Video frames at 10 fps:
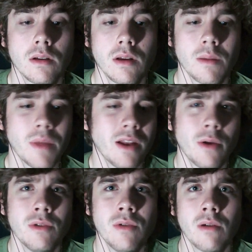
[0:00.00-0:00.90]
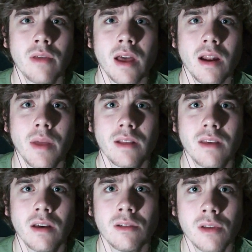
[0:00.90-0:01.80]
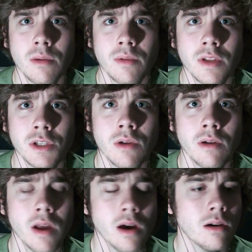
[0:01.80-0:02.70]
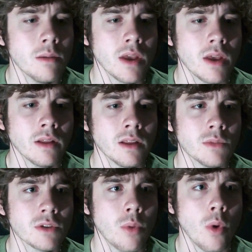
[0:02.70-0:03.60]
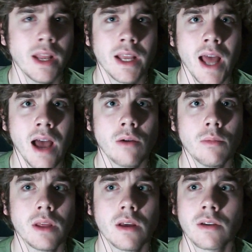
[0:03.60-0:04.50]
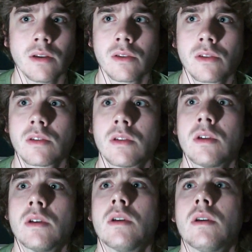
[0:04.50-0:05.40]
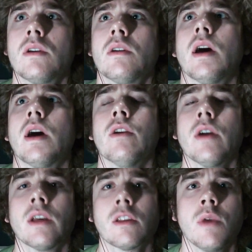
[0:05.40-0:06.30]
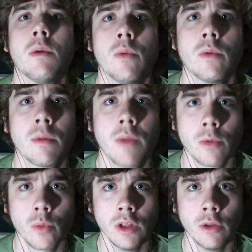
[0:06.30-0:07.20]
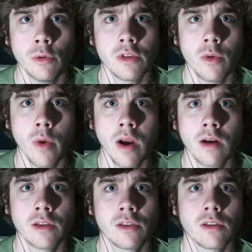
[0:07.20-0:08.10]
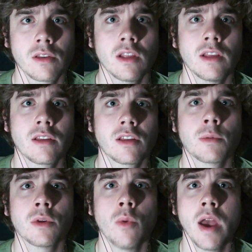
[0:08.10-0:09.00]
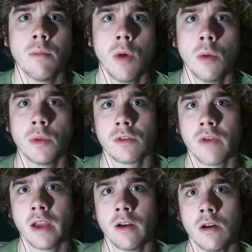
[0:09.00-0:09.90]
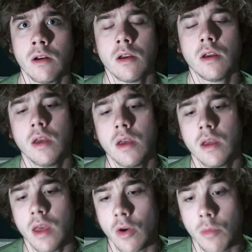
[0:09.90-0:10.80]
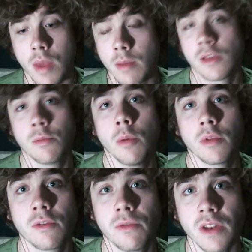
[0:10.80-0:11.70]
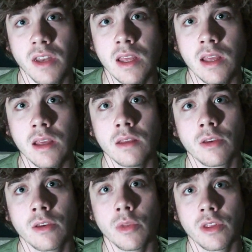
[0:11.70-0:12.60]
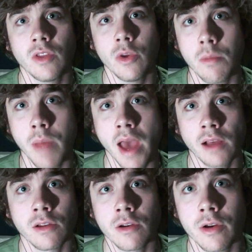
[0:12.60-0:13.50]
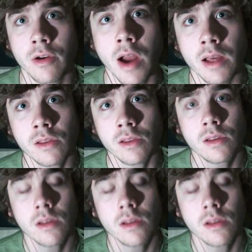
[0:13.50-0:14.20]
But I know you know that. I'm not telling you something that you don't know. I'm telling you and just pointing it out because, I don't know, I guess maybe sometimes we lose the awareness. It slips away in moments of anger. Or maybe it's moments of fatigue. Someone said that you had bags under your eyes.